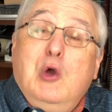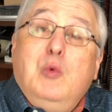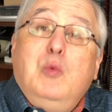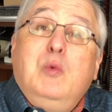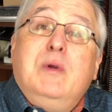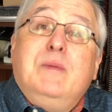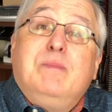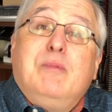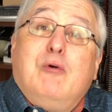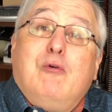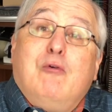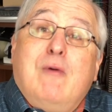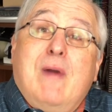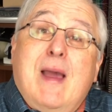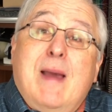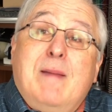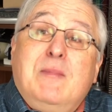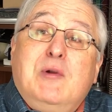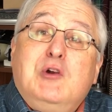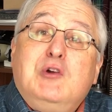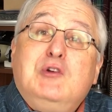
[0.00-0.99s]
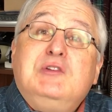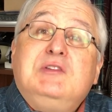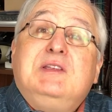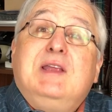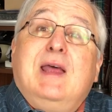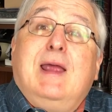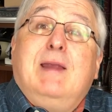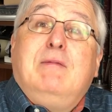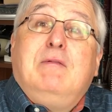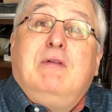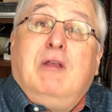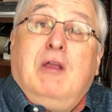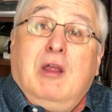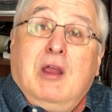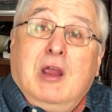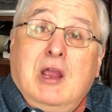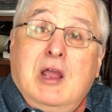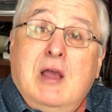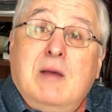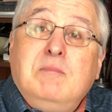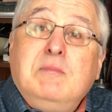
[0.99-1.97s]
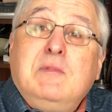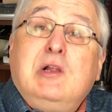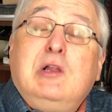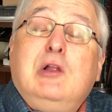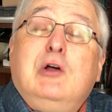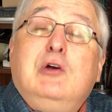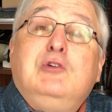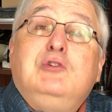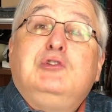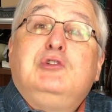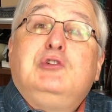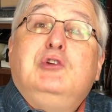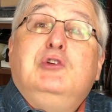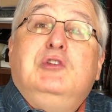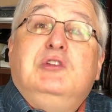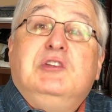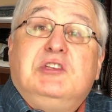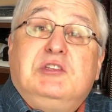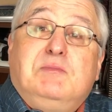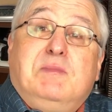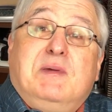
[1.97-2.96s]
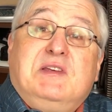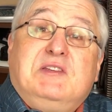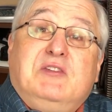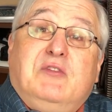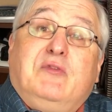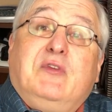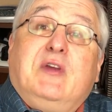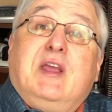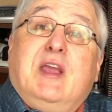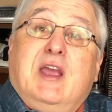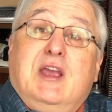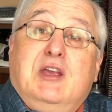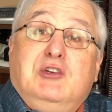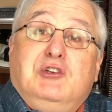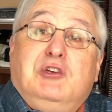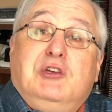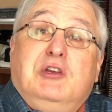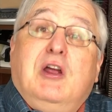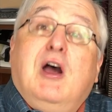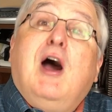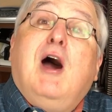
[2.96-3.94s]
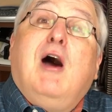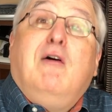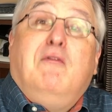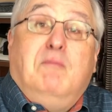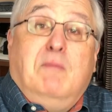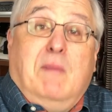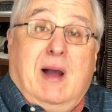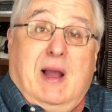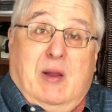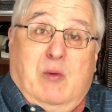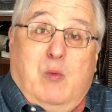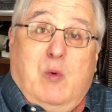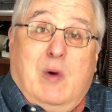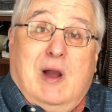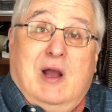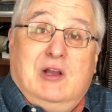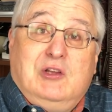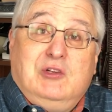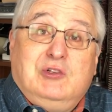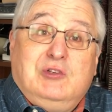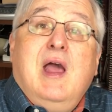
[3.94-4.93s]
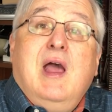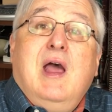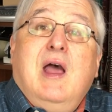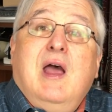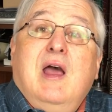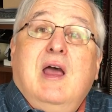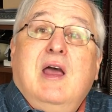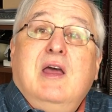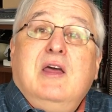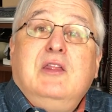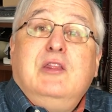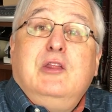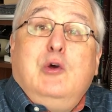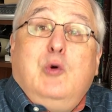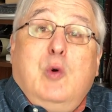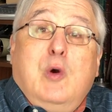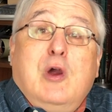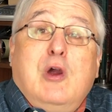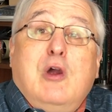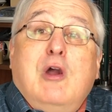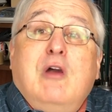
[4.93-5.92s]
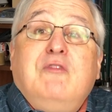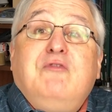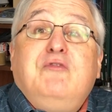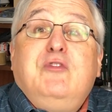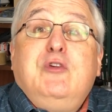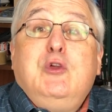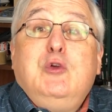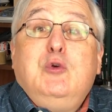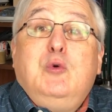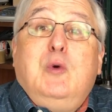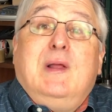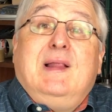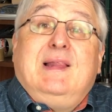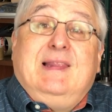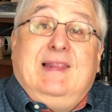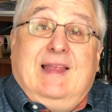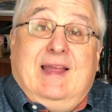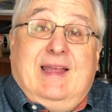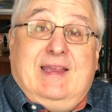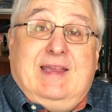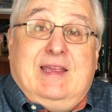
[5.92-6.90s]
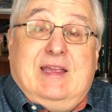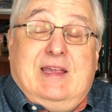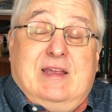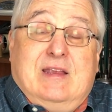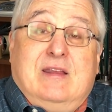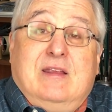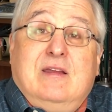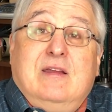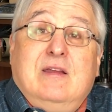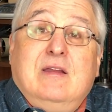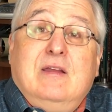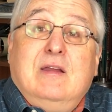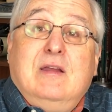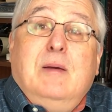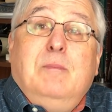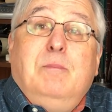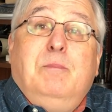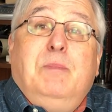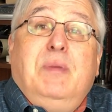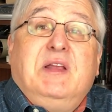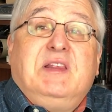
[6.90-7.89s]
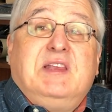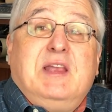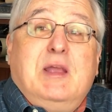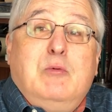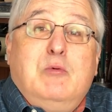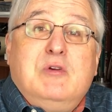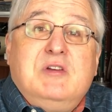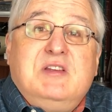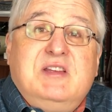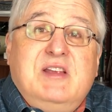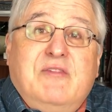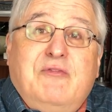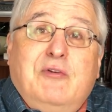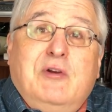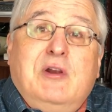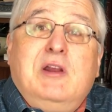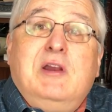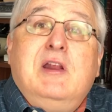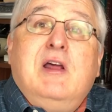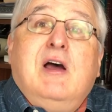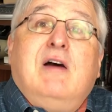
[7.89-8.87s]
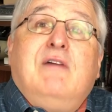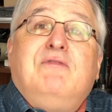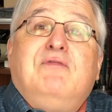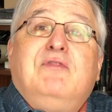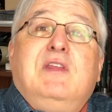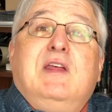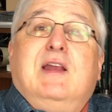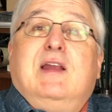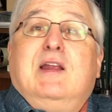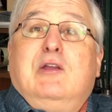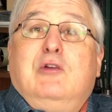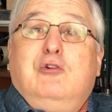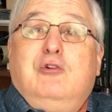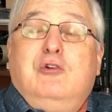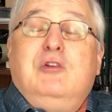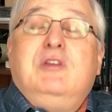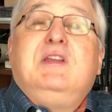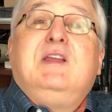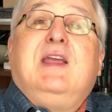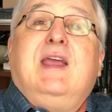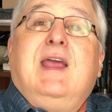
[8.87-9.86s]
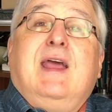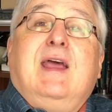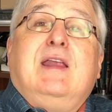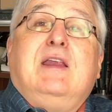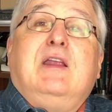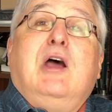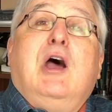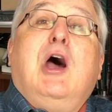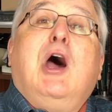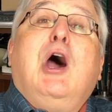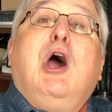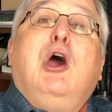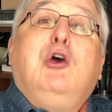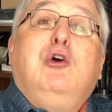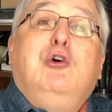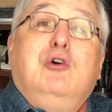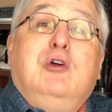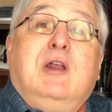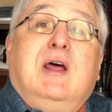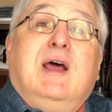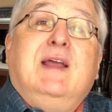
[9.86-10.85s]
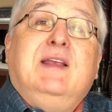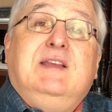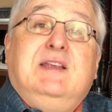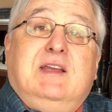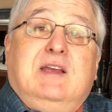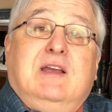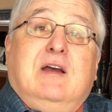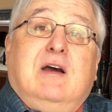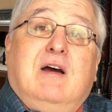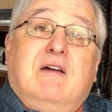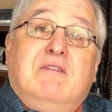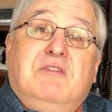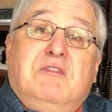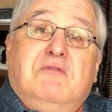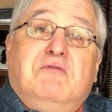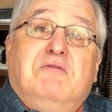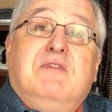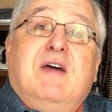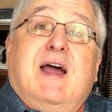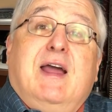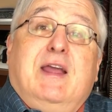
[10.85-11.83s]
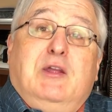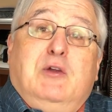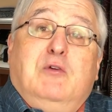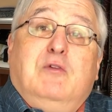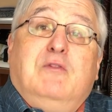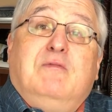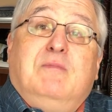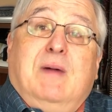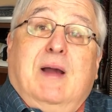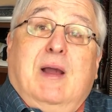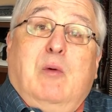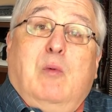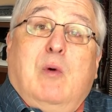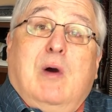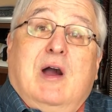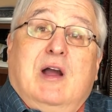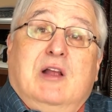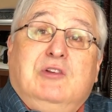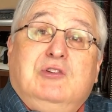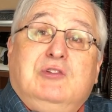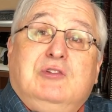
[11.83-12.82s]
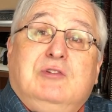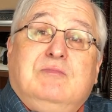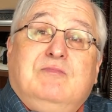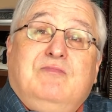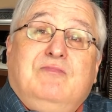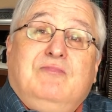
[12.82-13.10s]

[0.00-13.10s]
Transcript: with parameters that come close to the specification of my watch. There were a few like it, but they were different enough that I couldn't get a good idea of the value of my watch.